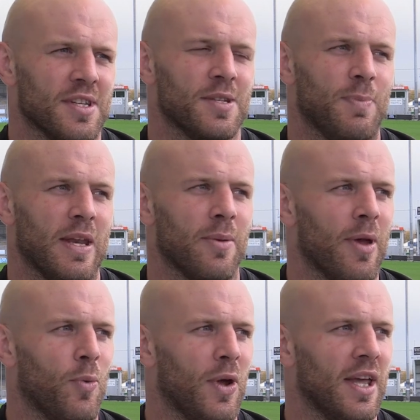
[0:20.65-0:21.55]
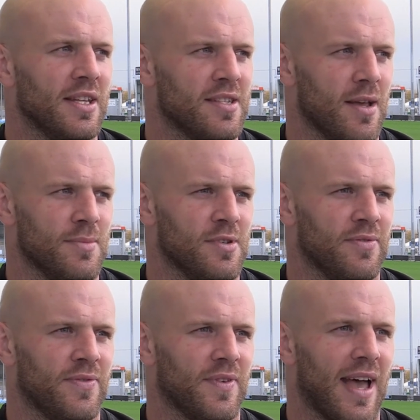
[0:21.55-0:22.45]
It's been a bit weird in terms
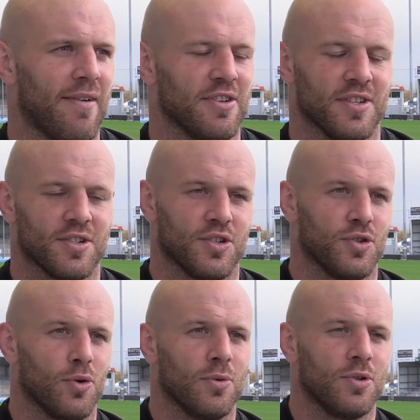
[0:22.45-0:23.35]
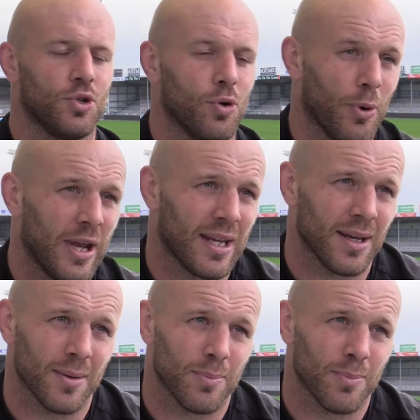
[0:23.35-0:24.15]
of having such a short break,